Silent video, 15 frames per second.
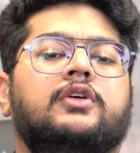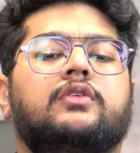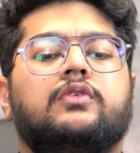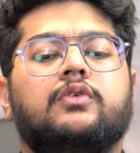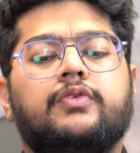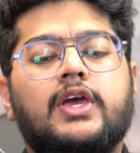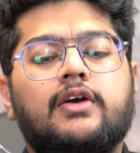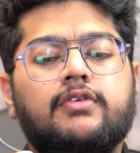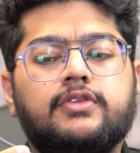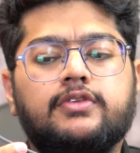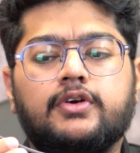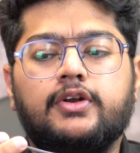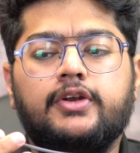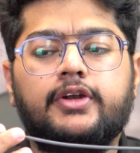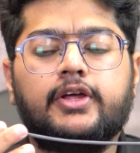So we have
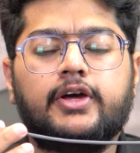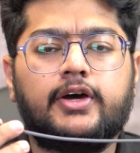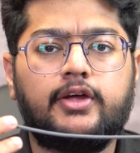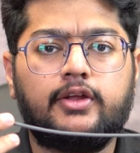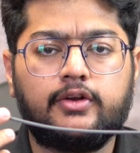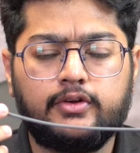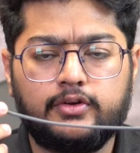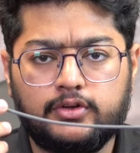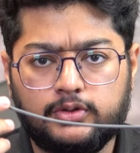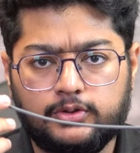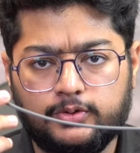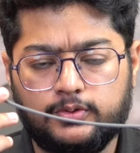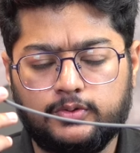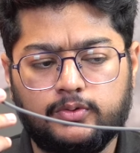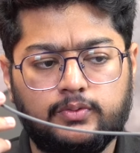inserted
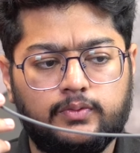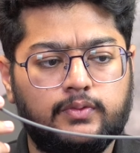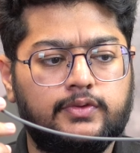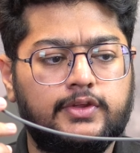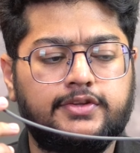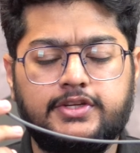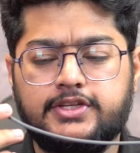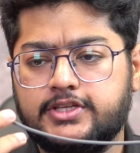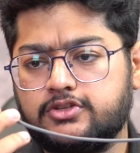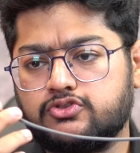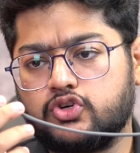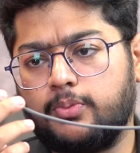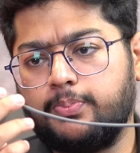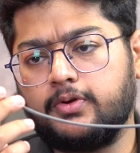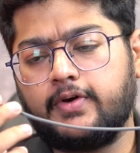our 16
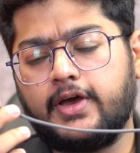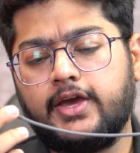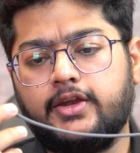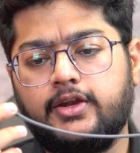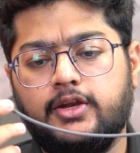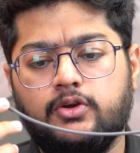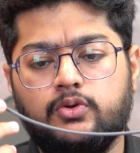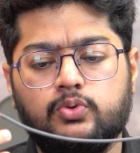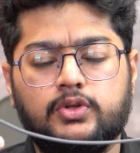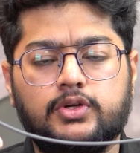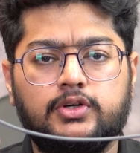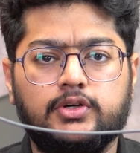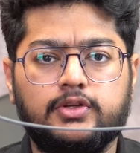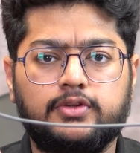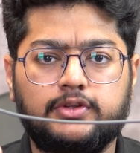gauge copper wire into
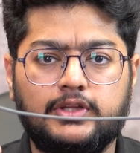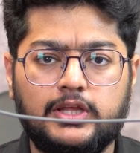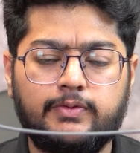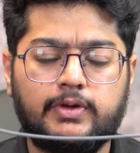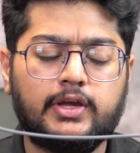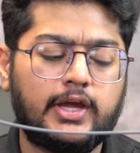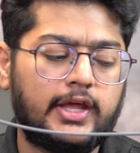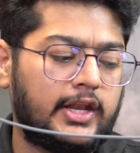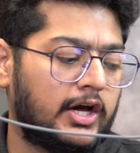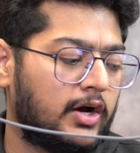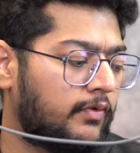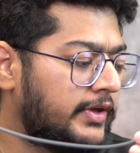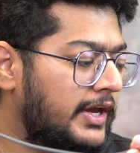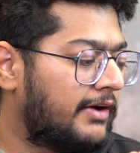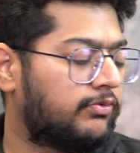the sleeving and
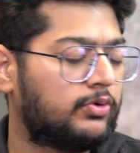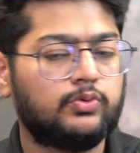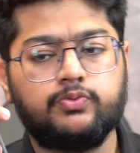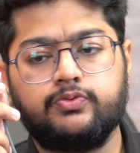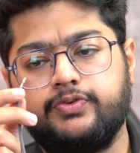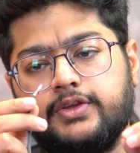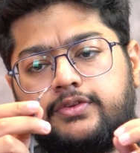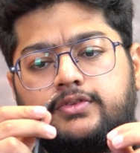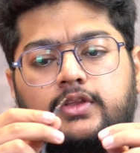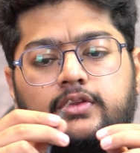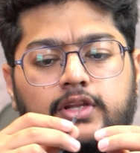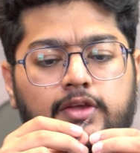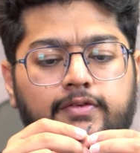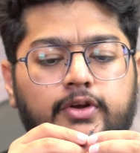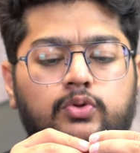now we have to fix the
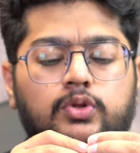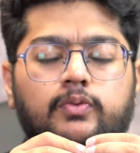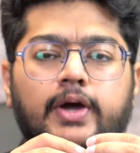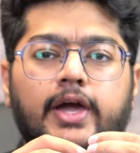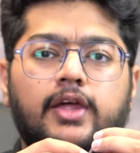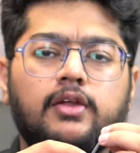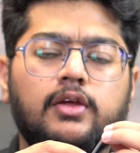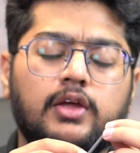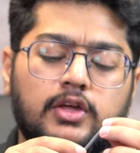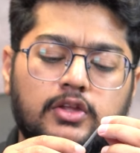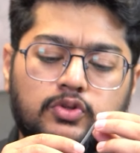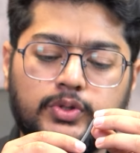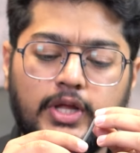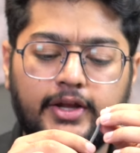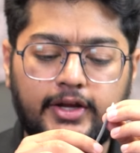sleeving to the wire
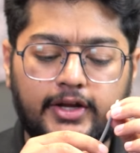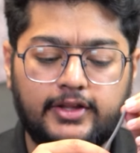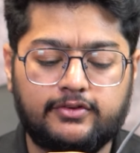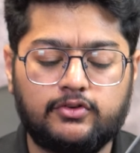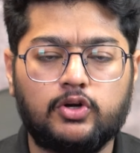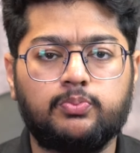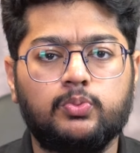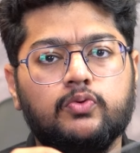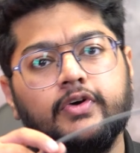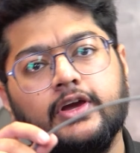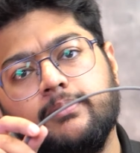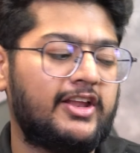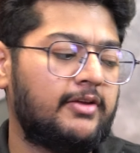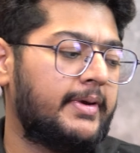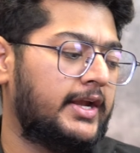so that it does not move
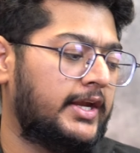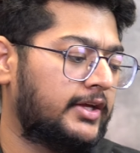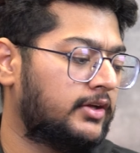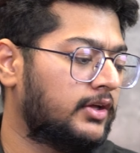while bending.